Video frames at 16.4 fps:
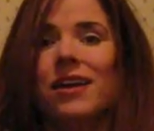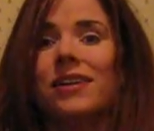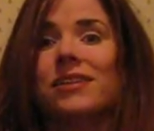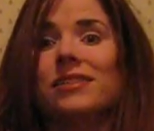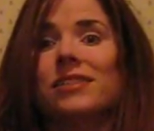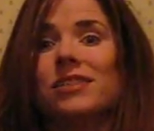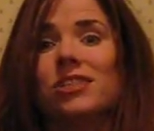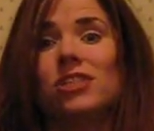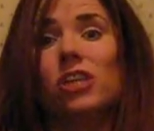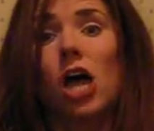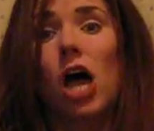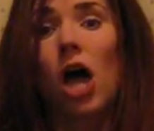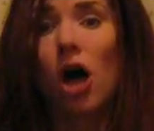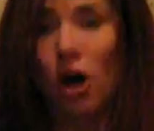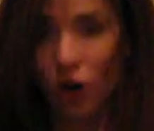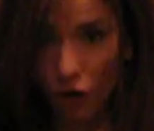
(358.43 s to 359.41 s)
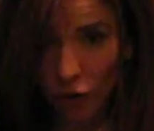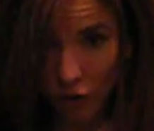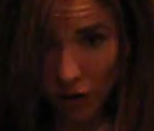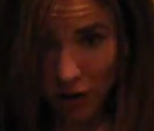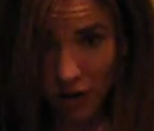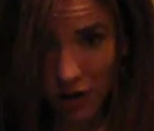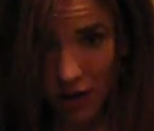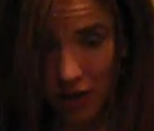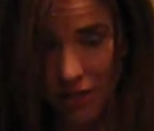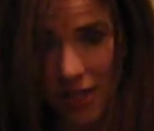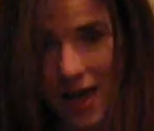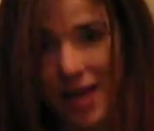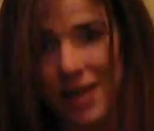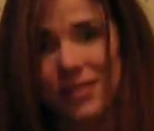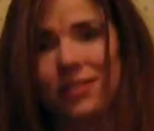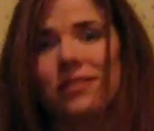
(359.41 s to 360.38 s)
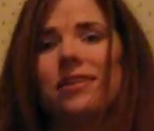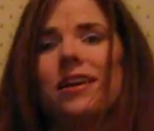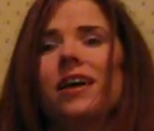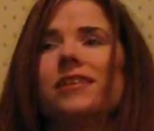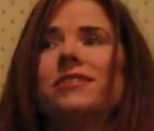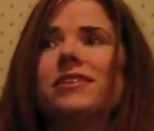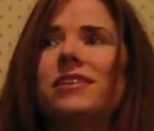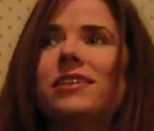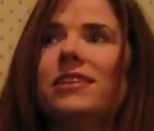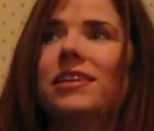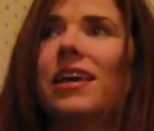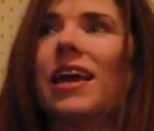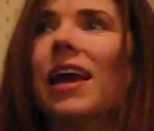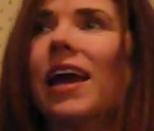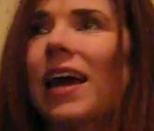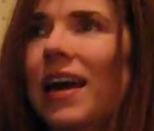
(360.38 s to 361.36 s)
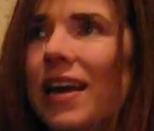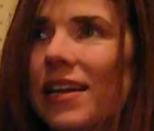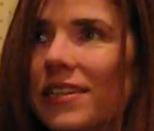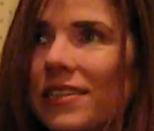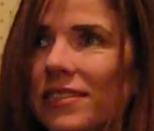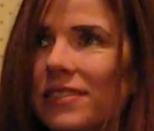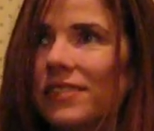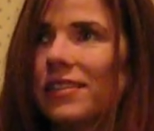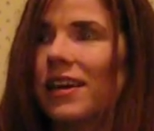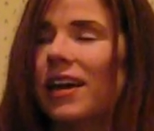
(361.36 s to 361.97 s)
So that does it, and